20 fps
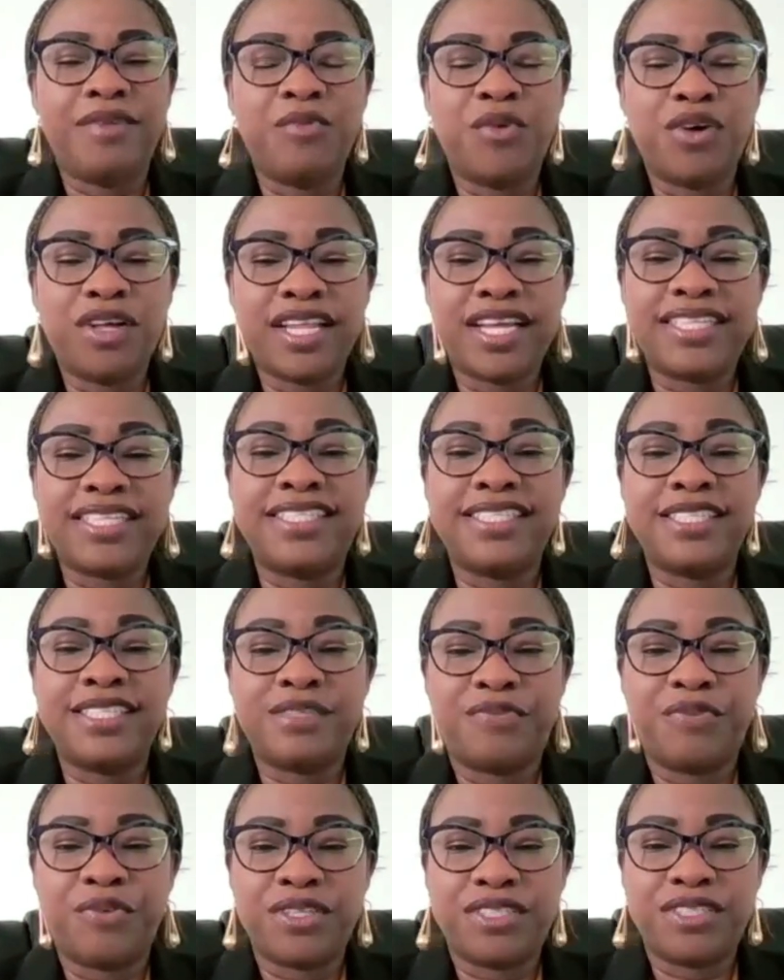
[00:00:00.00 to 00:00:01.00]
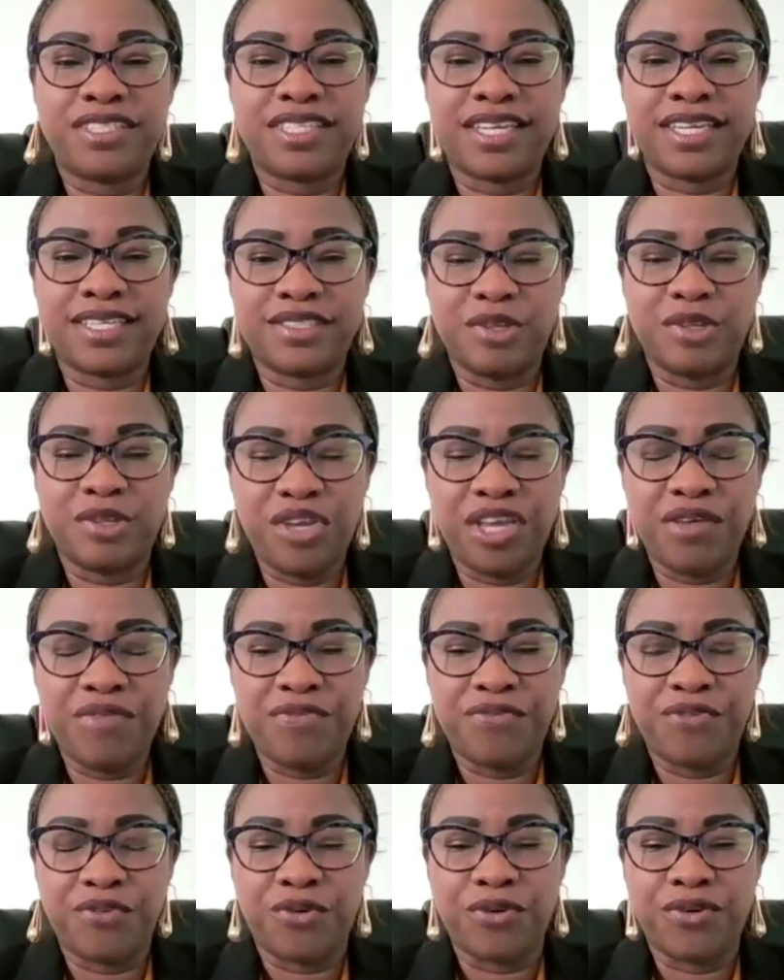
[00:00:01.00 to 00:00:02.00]
And what are these fraudsters
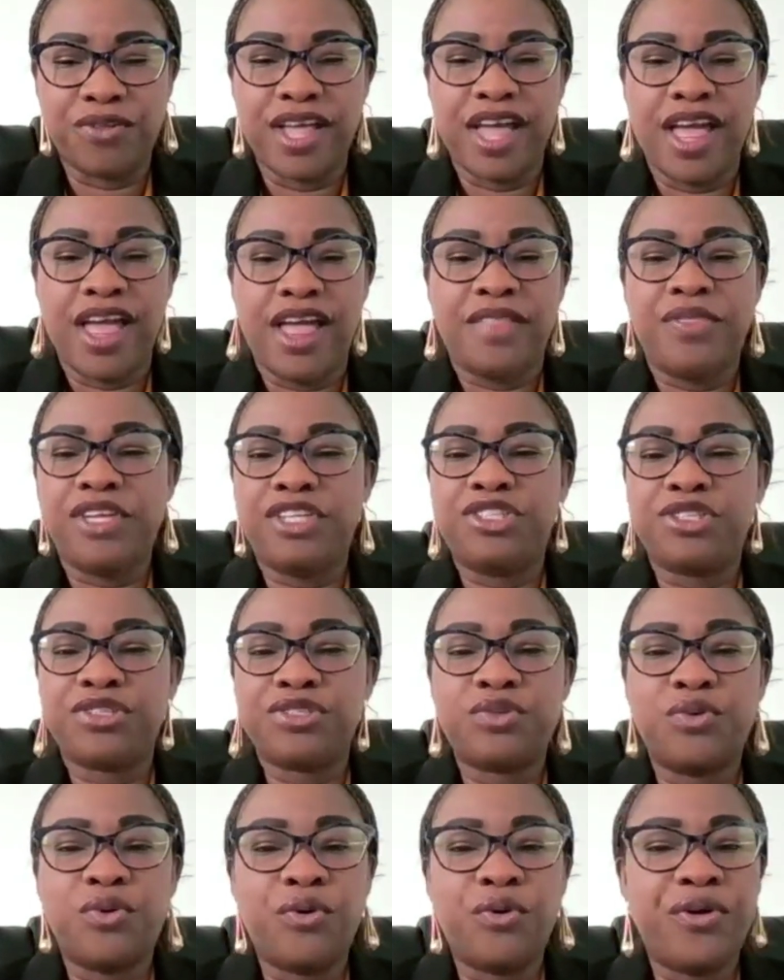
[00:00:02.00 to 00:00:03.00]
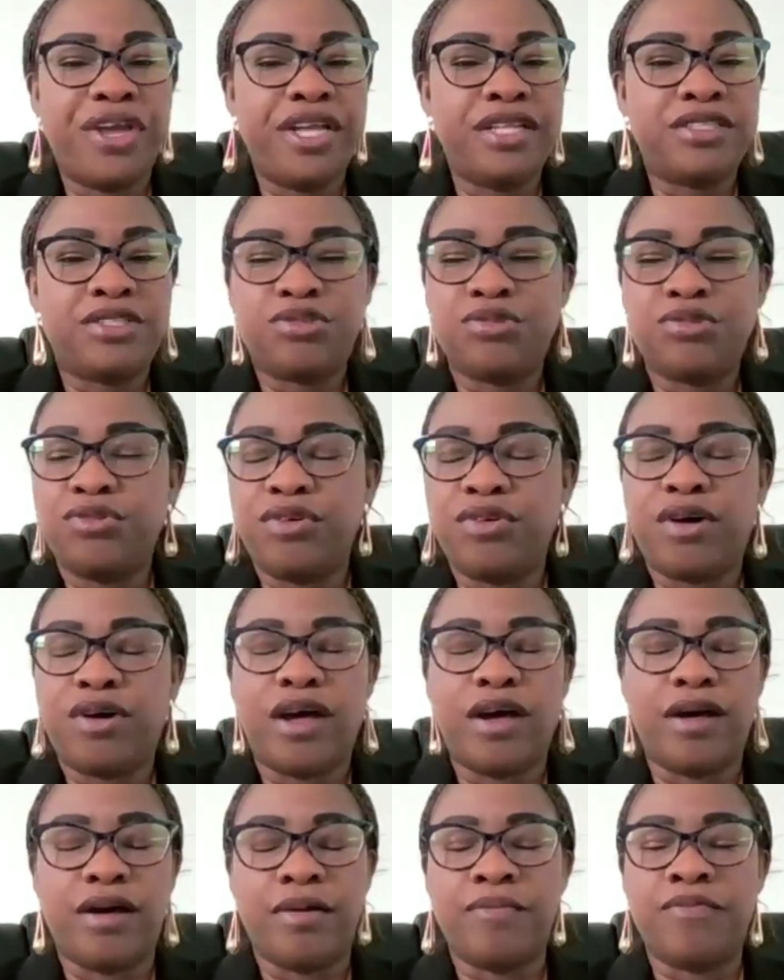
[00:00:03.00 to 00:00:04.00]
looking for? They just go into,
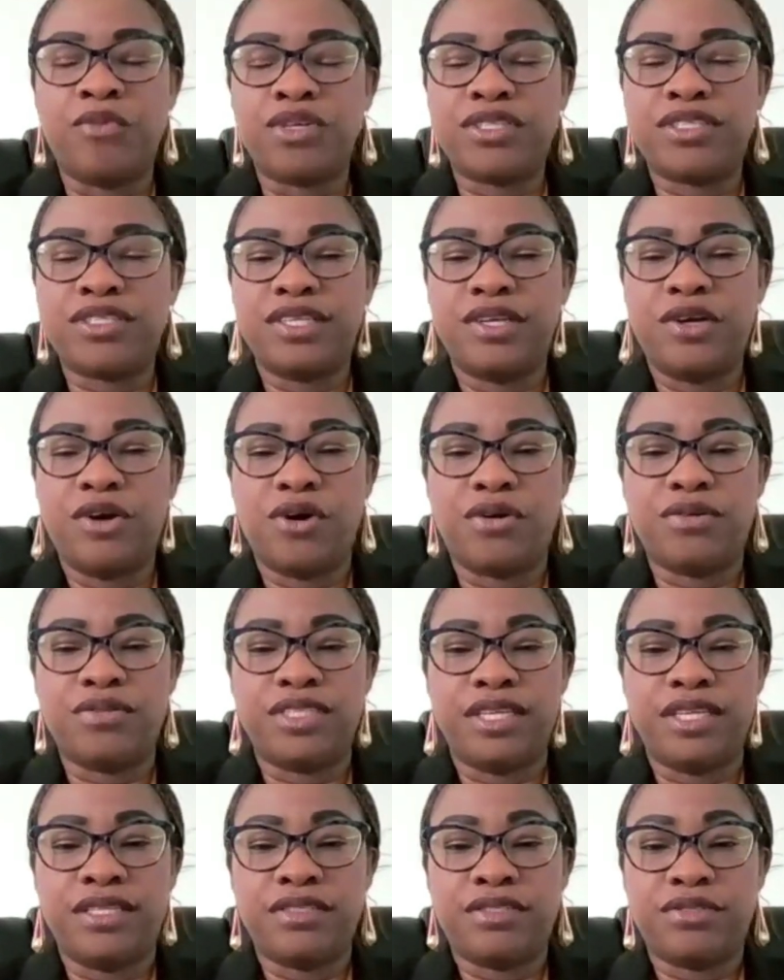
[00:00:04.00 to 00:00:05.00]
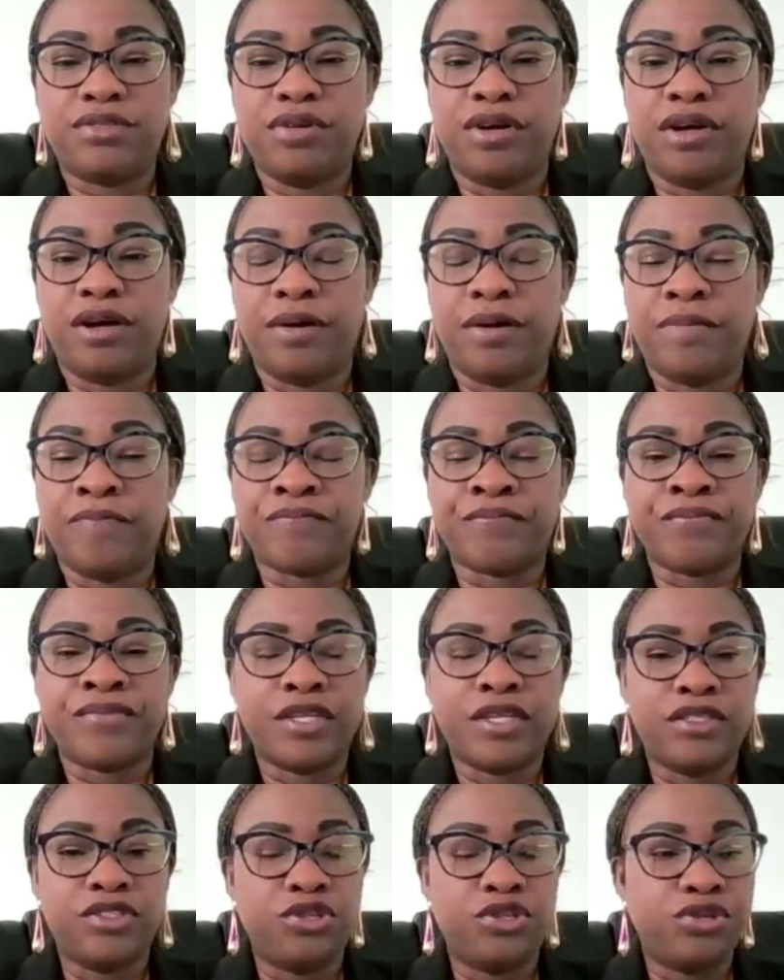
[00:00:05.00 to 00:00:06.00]

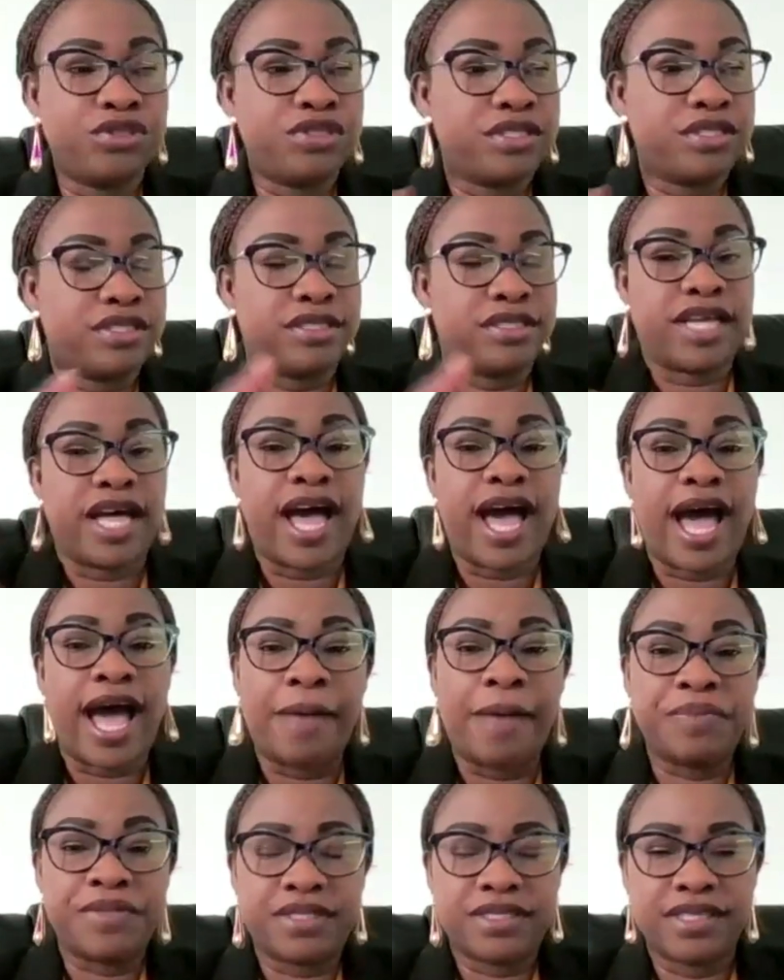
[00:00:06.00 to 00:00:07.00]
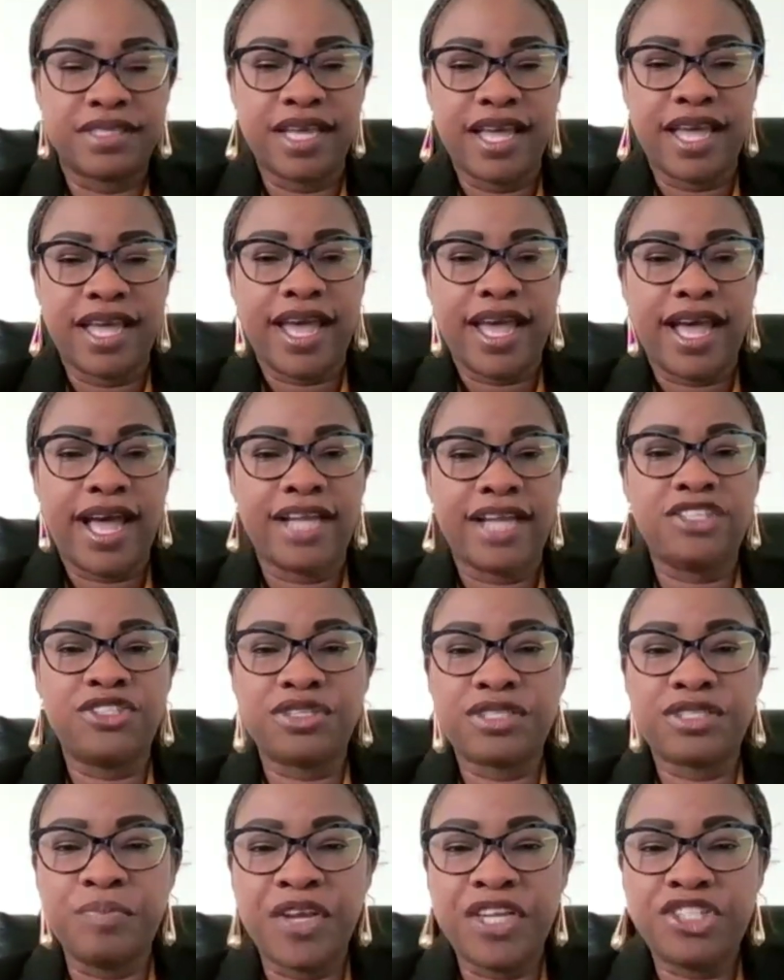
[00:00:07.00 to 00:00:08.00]
into those apps and
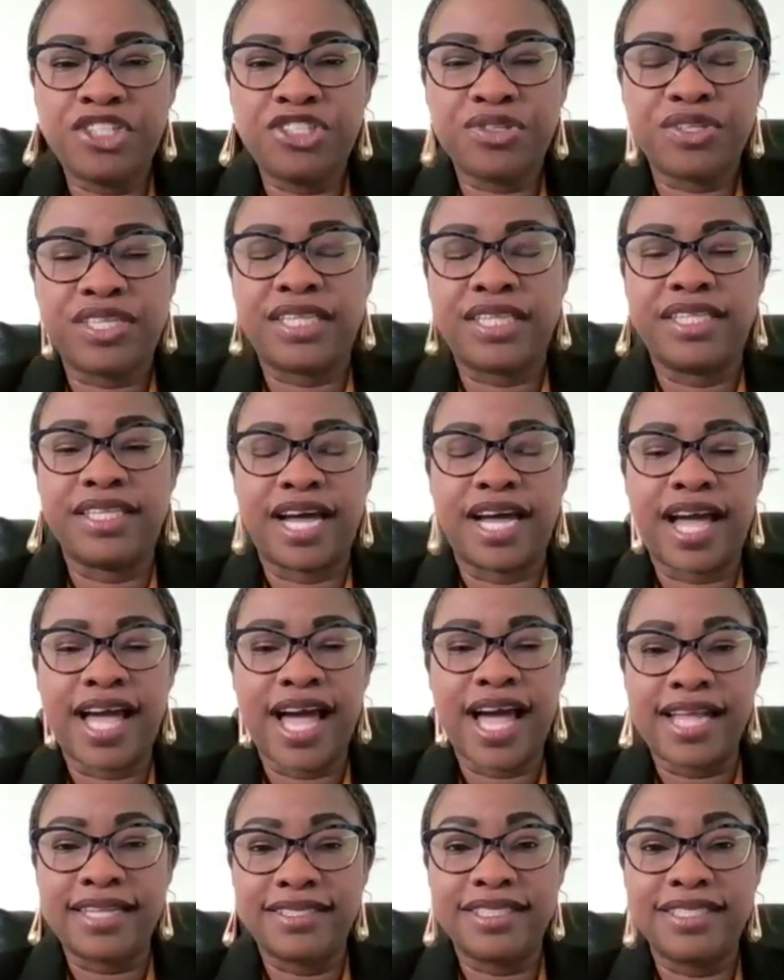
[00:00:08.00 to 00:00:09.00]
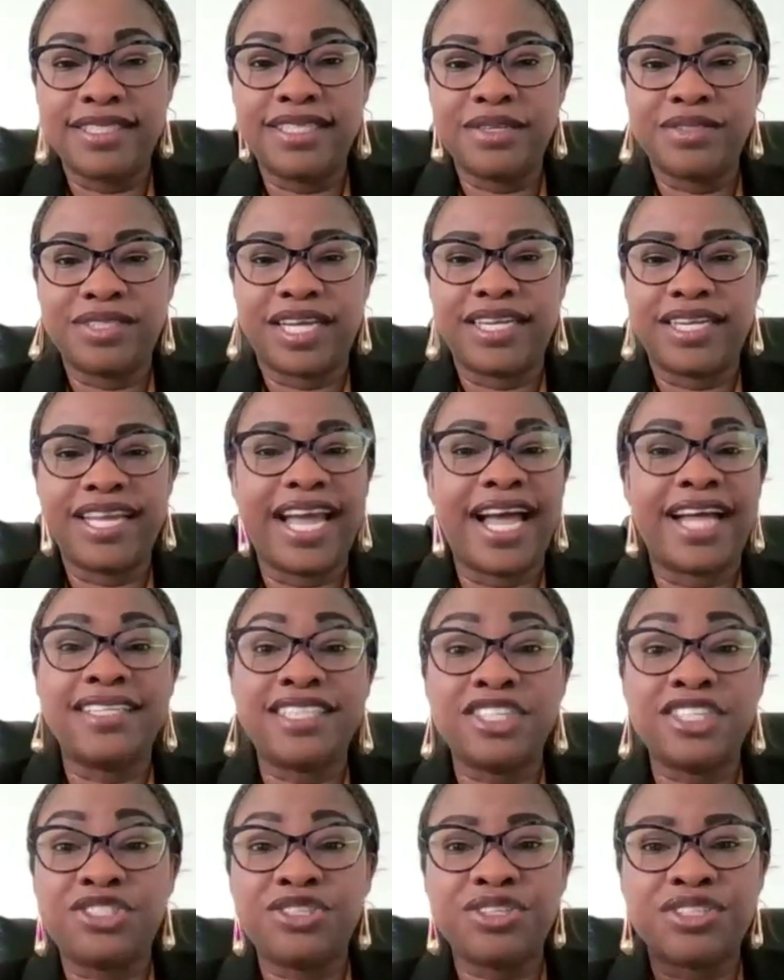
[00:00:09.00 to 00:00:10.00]
just make sure that the card details are there,
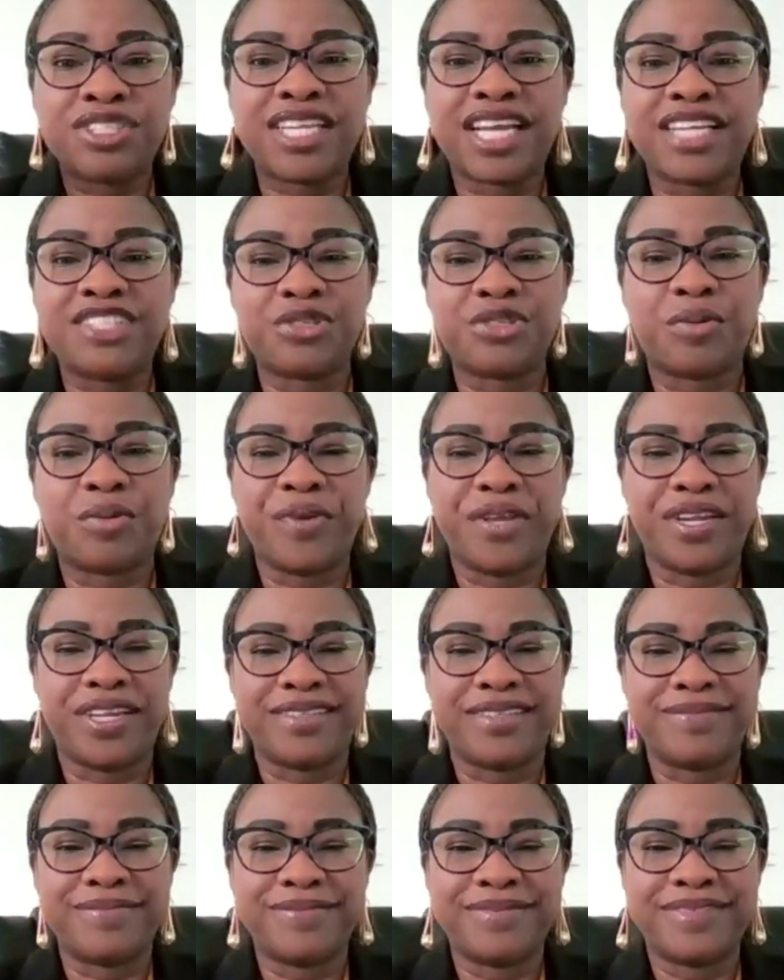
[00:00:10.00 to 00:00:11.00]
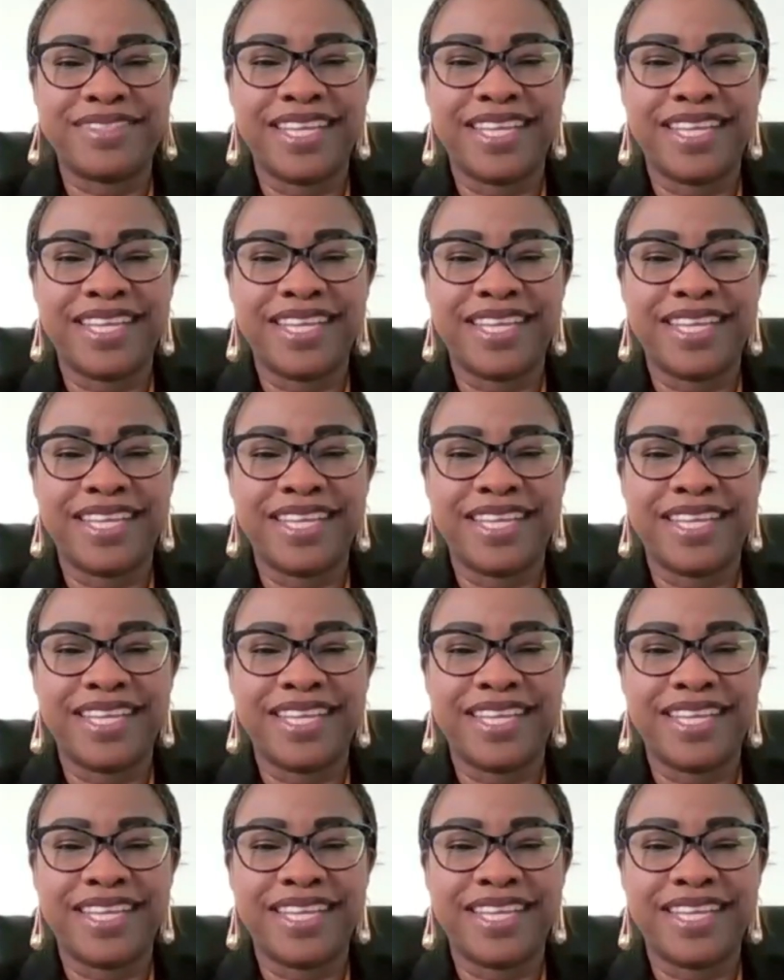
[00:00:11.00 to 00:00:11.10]
and they just start shopping.